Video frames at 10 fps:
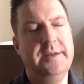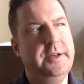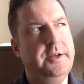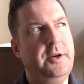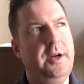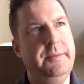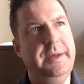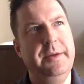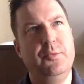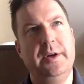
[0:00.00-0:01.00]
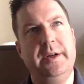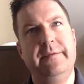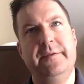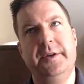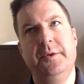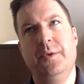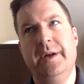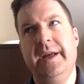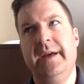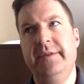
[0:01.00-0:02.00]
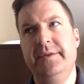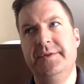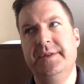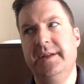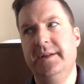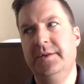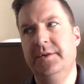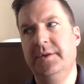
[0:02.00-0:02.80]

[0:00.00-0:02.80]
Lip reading: the agronomy been working for you? What have you seen? You